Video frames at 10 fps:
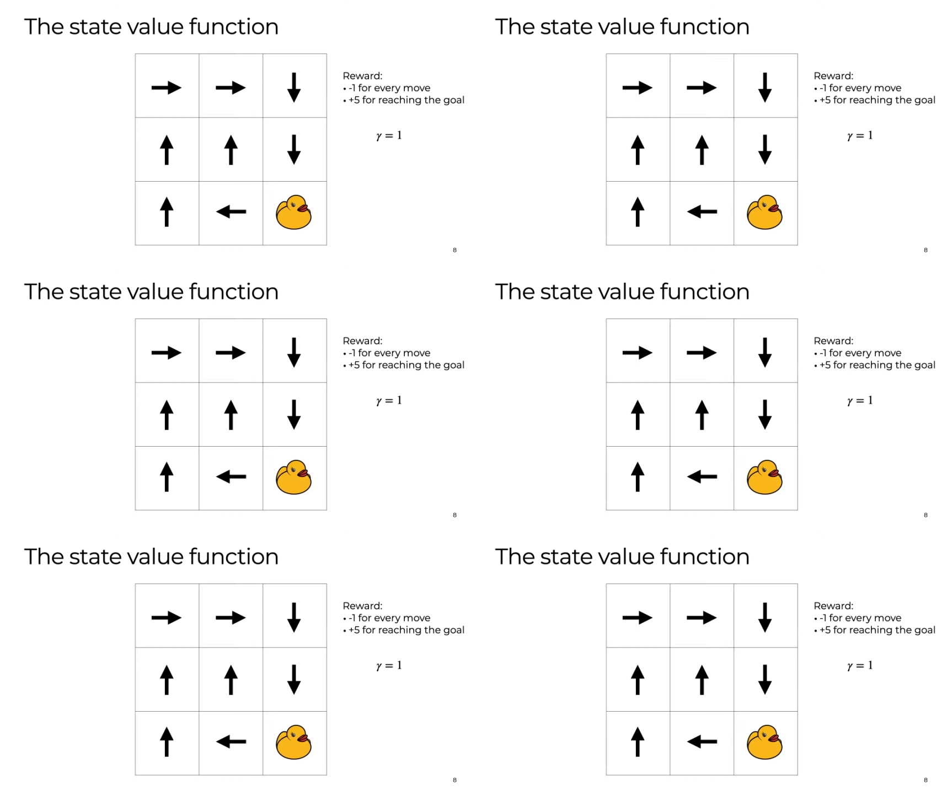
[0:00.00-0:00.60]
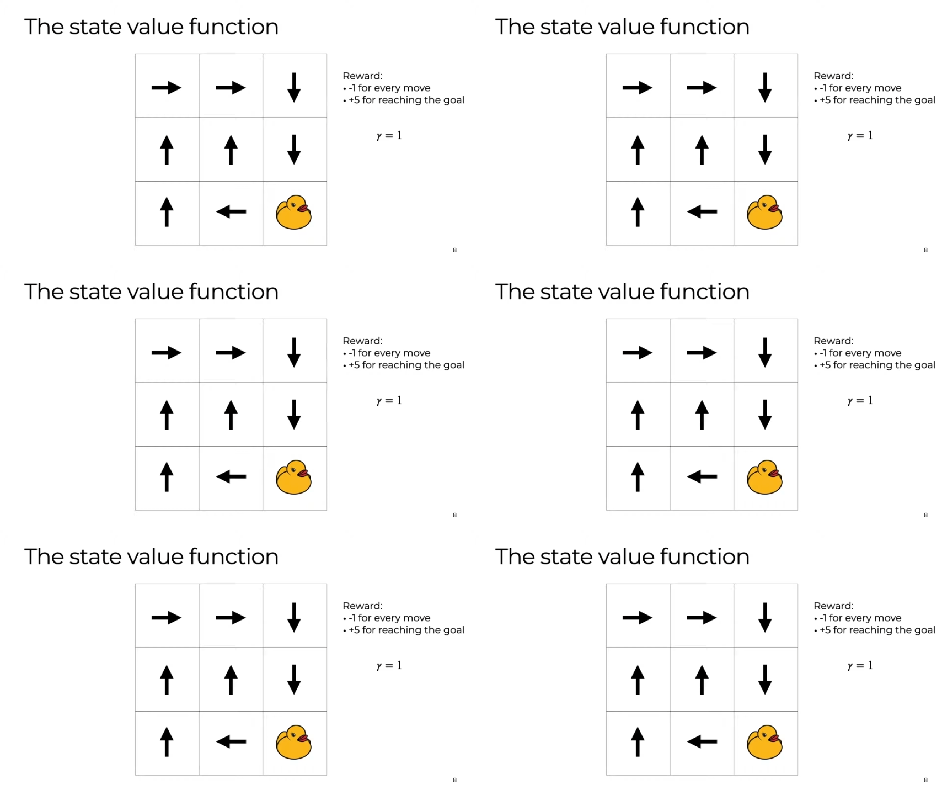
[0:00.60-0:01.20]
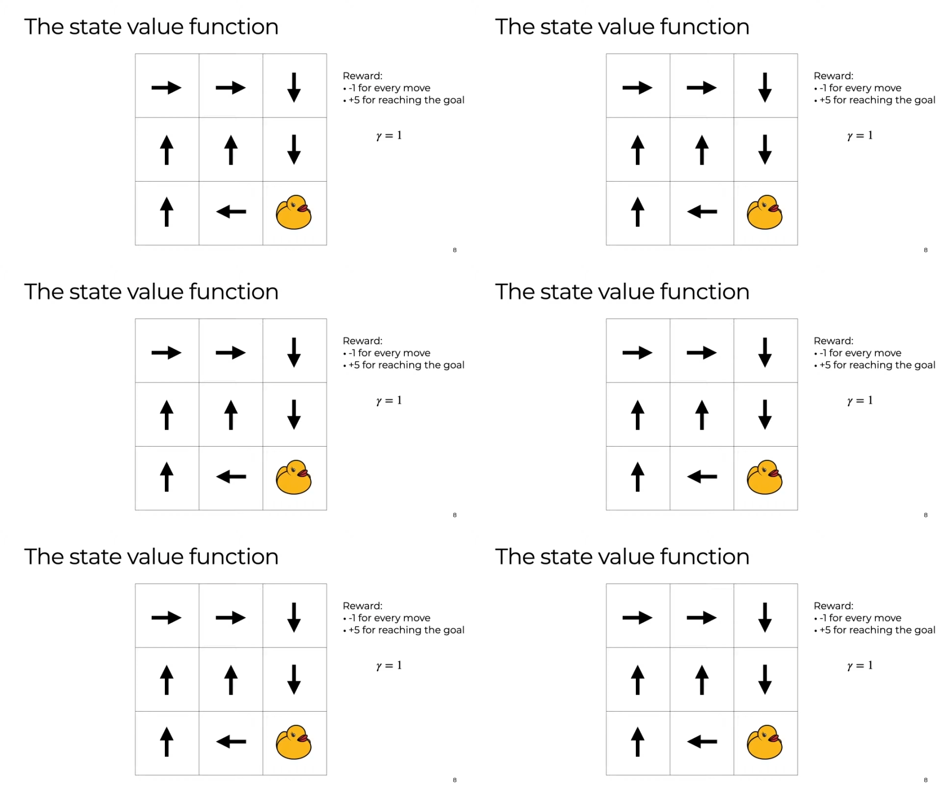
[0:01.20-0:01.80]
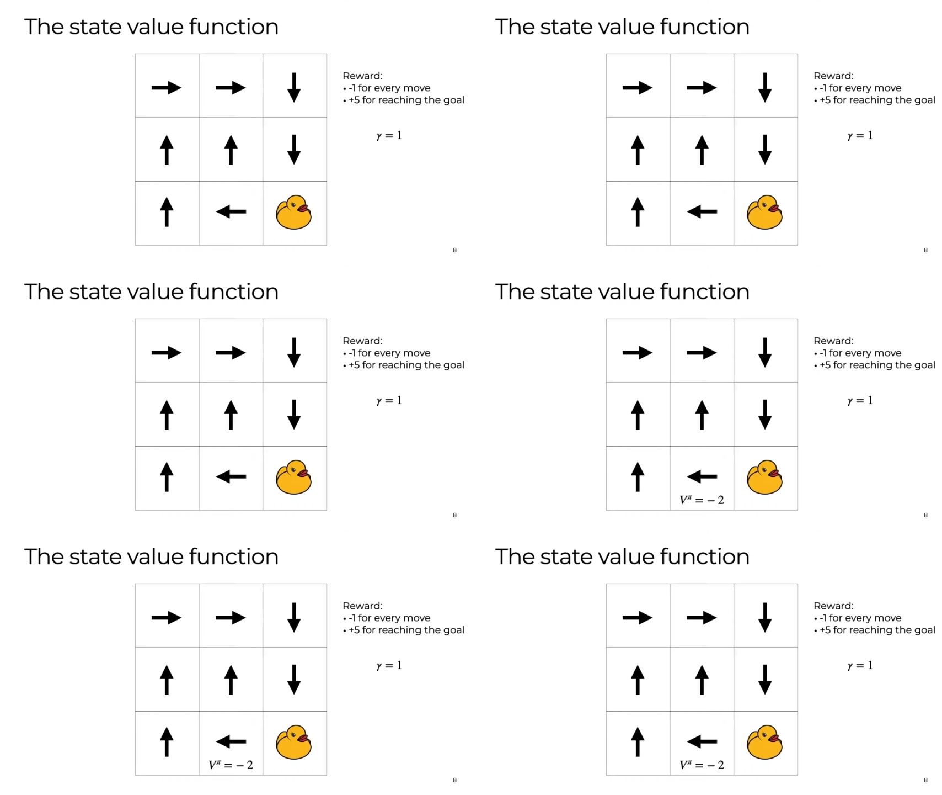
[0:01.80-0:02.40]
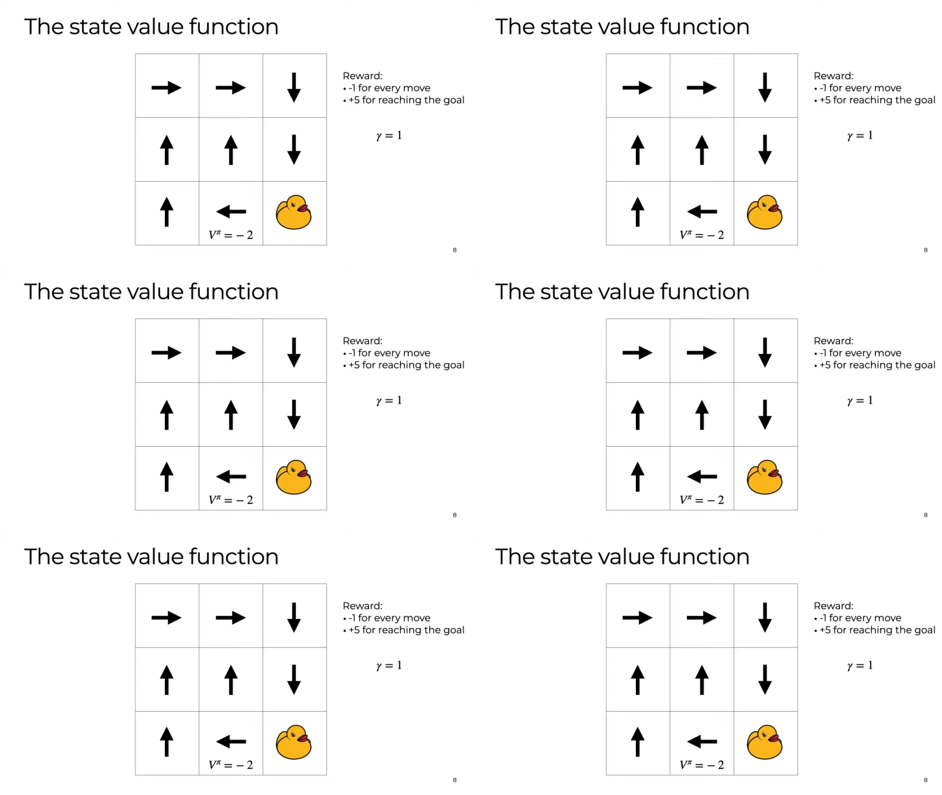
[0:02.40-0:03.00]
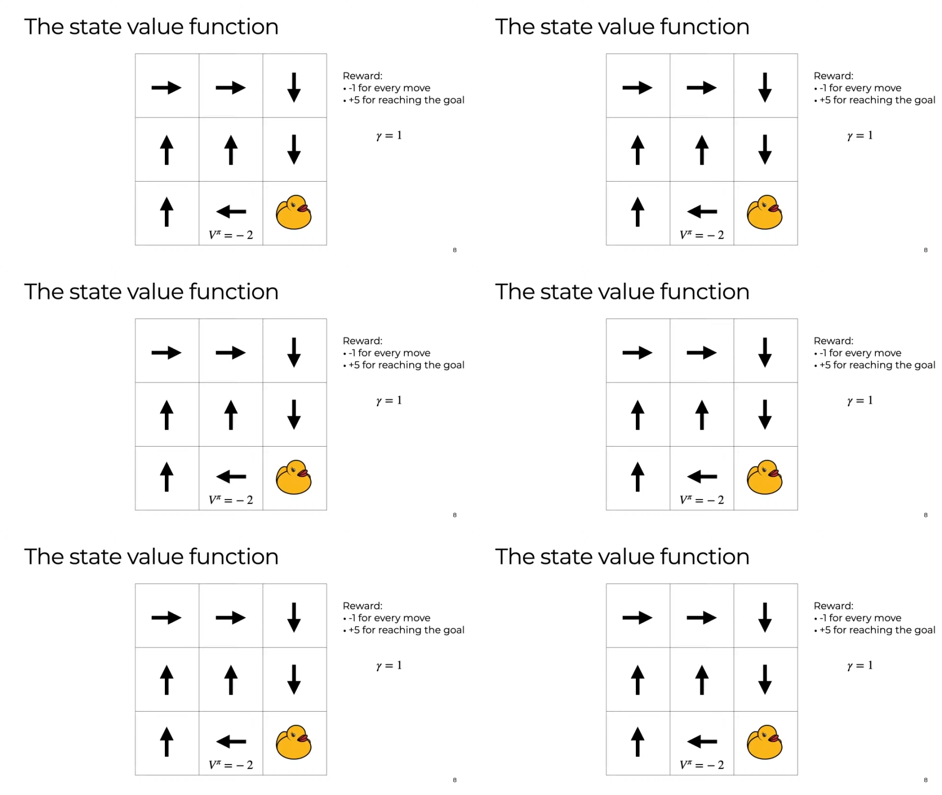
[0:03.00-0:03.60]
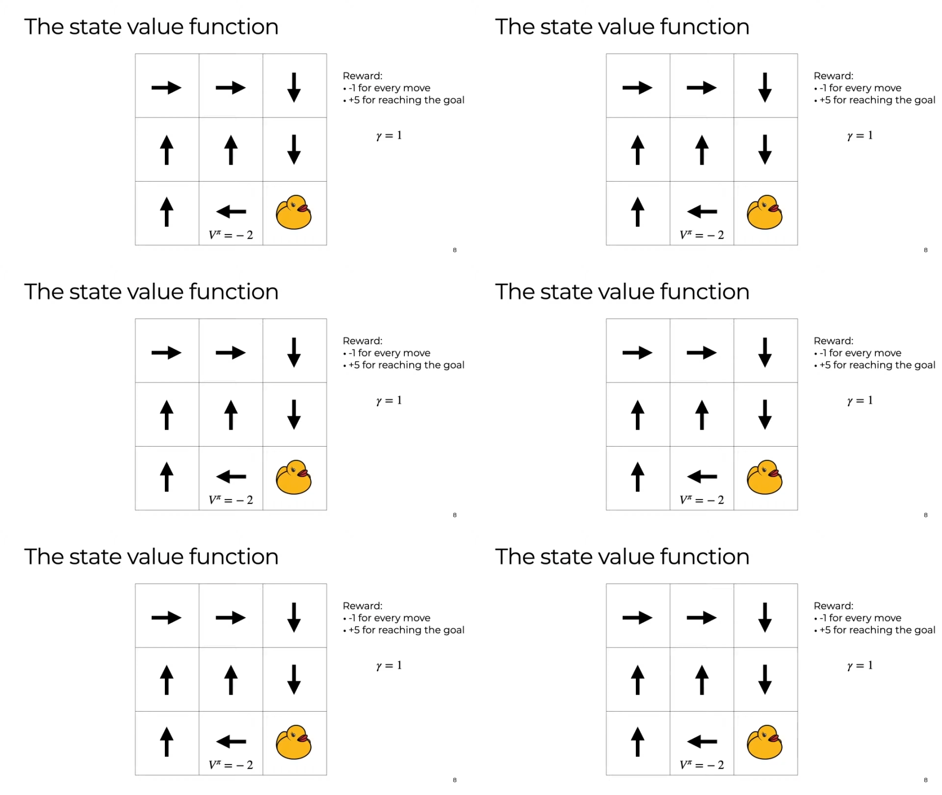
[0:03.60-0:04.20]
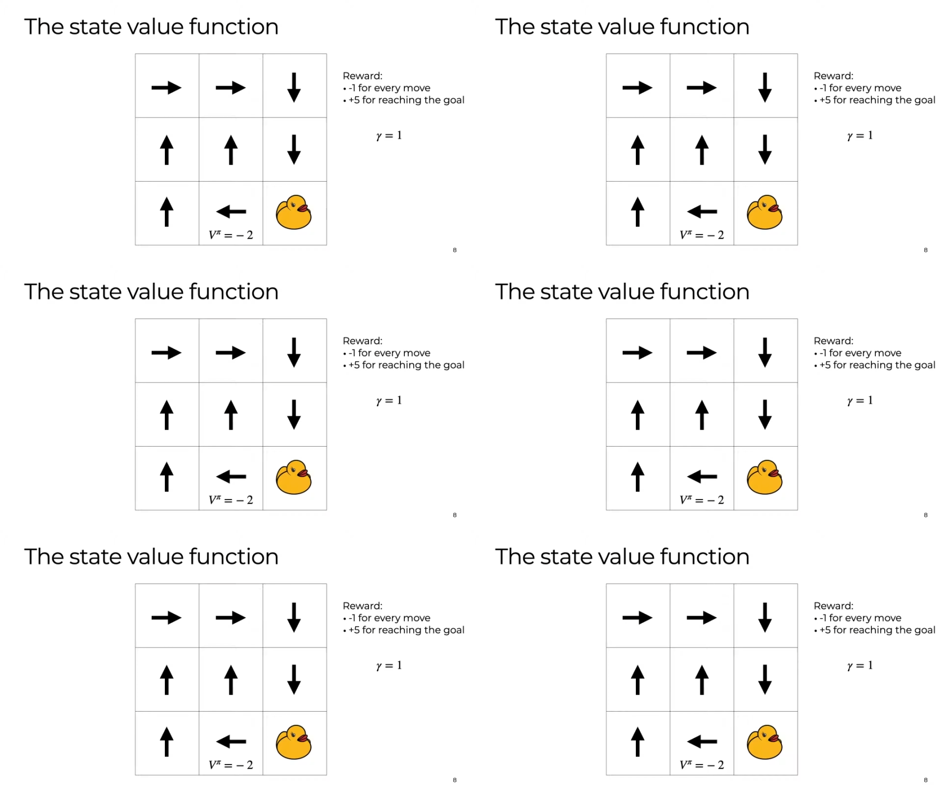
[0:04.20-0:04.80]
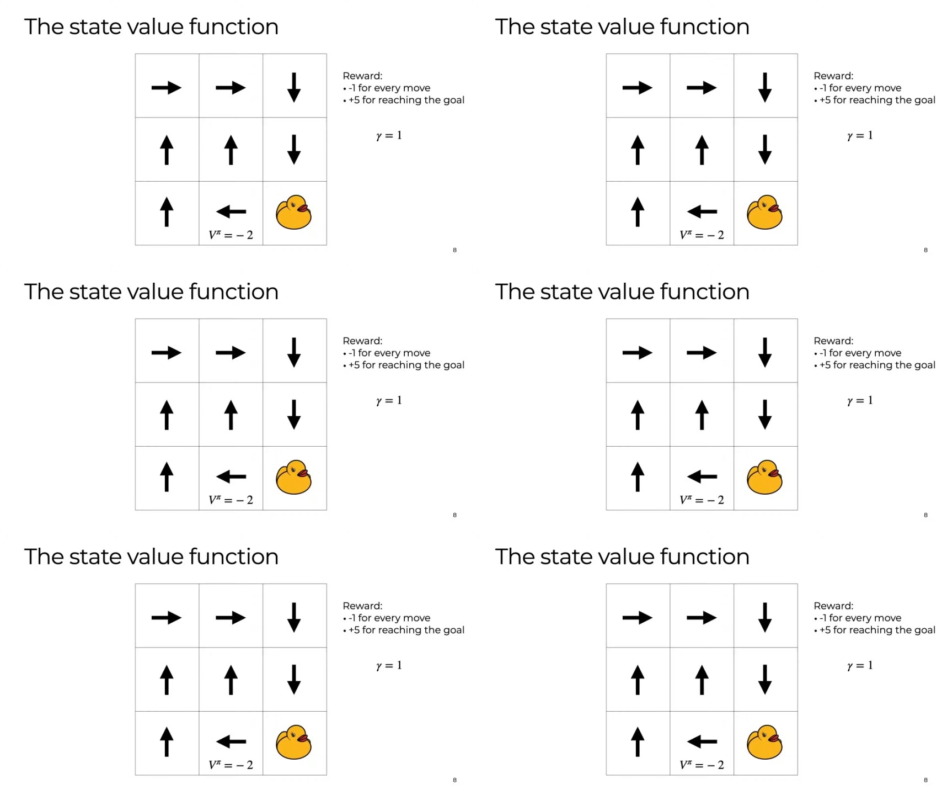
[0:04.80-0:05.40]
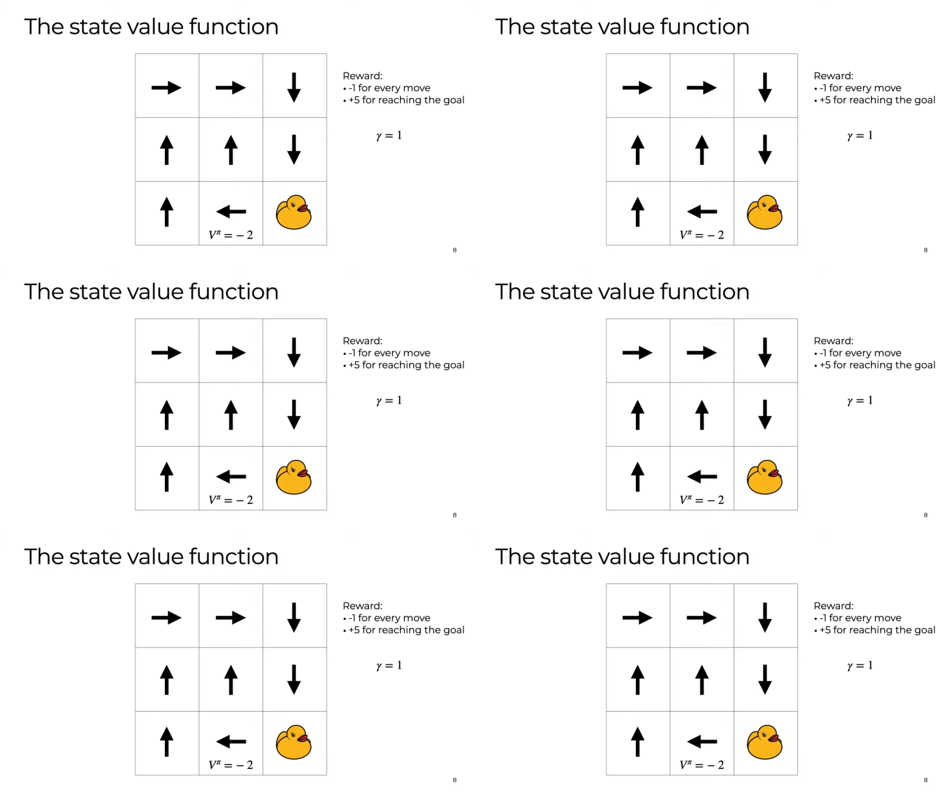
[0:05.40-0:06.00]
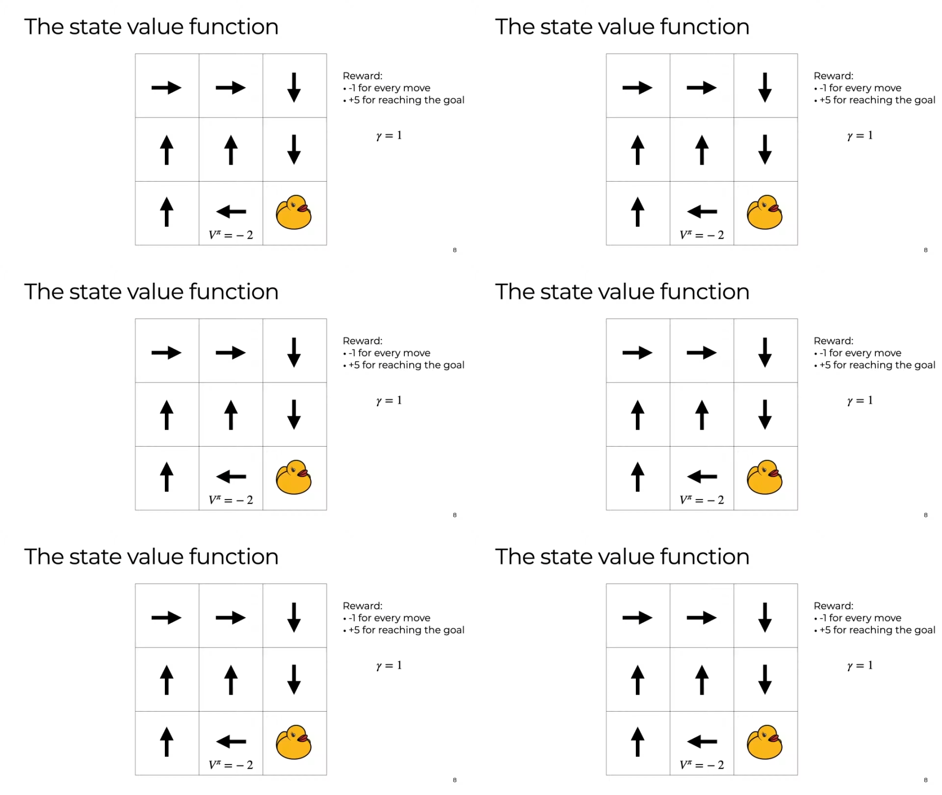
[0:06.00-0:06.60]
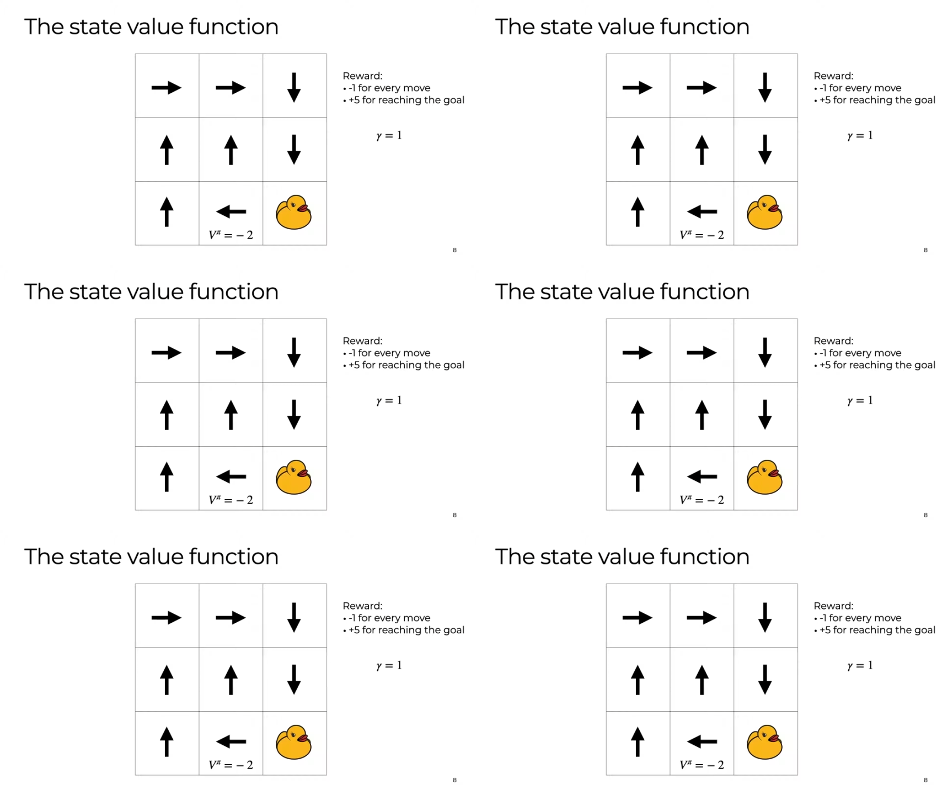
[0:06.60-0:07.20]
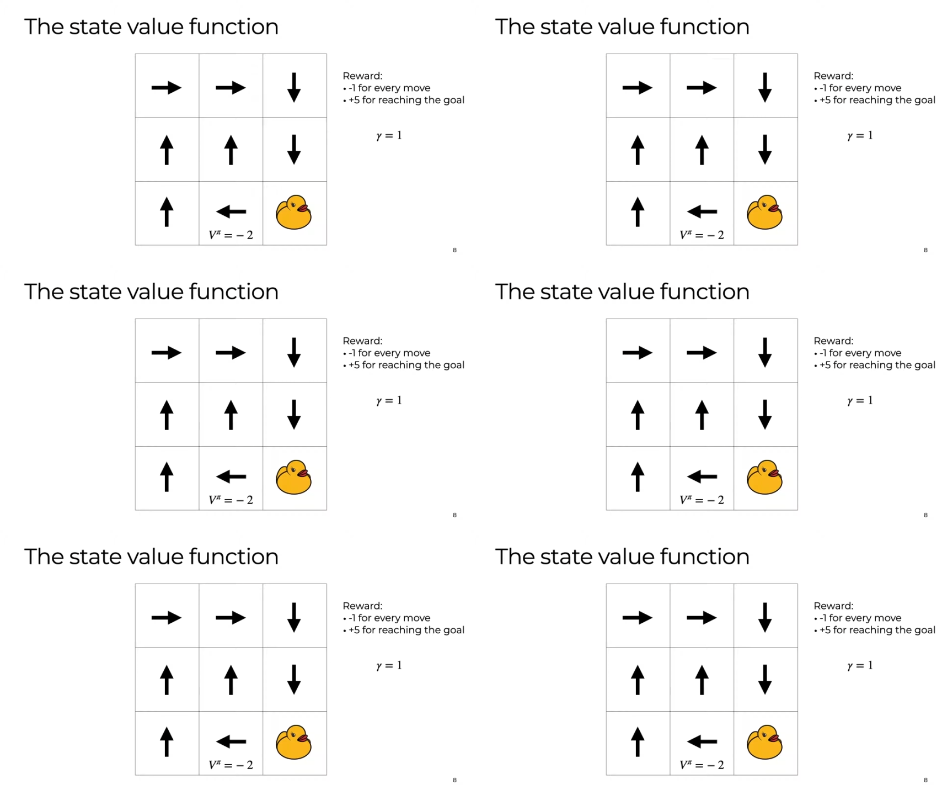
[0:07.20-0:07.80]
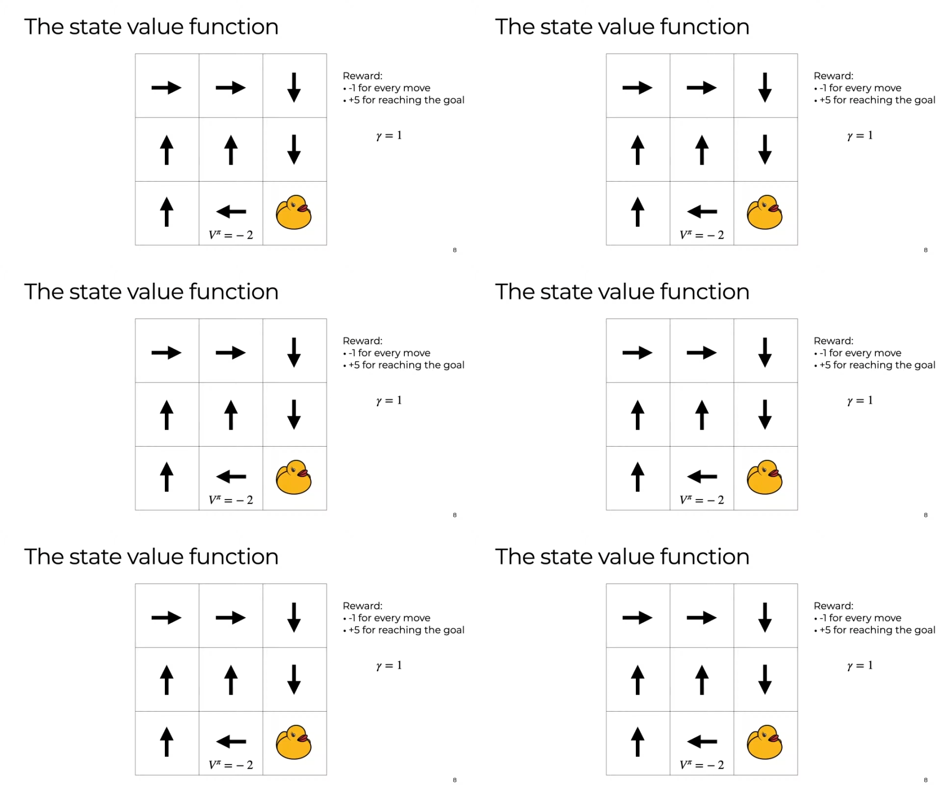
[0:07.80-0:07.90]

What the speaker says: No face is visible, so there are no lips to read.